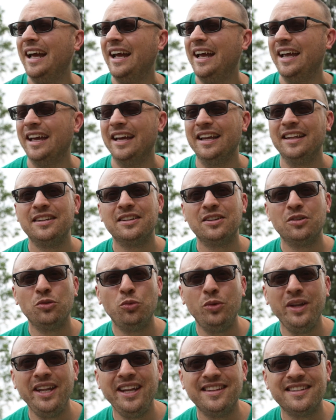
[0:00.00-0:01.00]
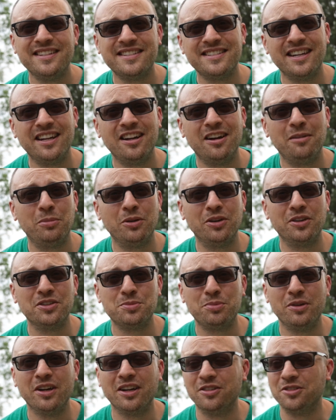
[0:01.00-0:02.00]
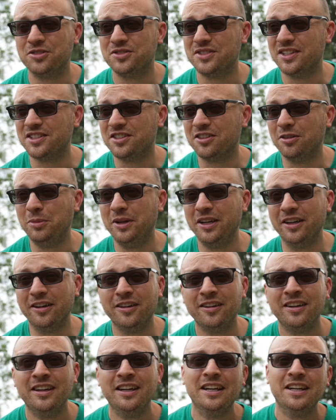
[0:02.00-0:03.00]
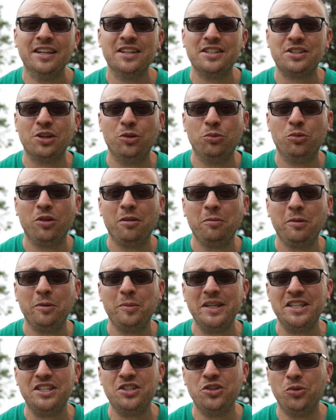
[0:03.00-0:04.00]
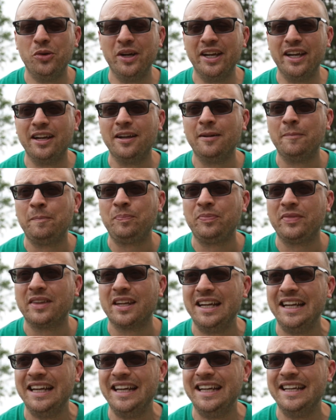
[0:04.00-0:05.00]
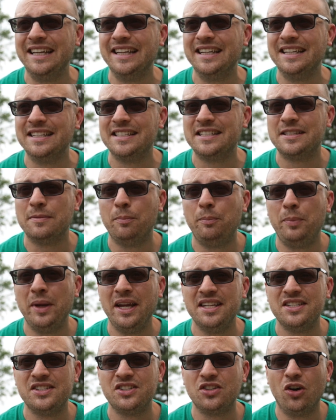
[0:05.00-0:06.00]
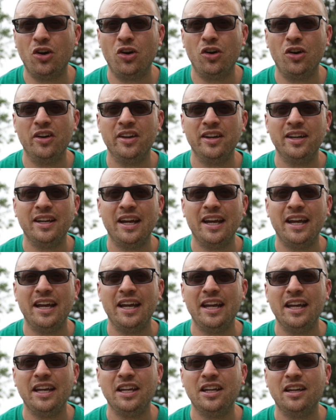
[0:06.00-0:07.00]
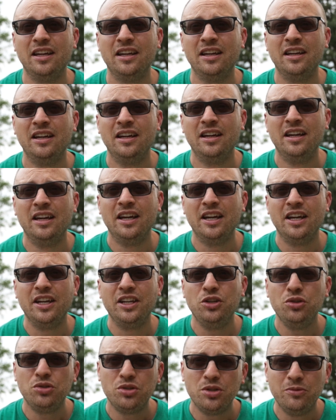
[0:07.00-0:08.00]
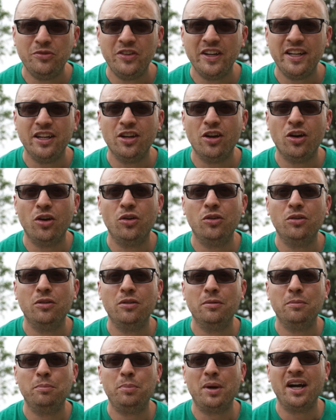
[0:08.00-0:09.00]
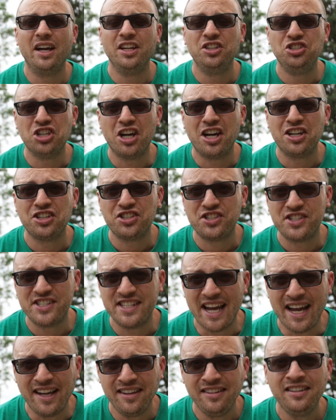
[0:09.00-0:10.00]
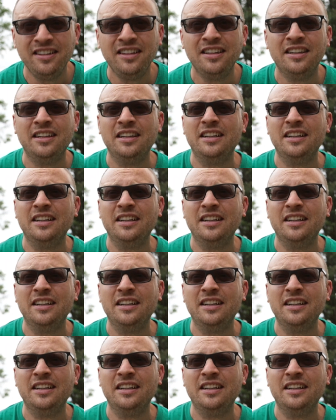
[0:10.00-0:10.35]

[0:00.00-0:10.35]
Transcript: and we need to set up our sprinkler system here. So what I'm gonna be doing is based on a YouTube video by Josh Sattin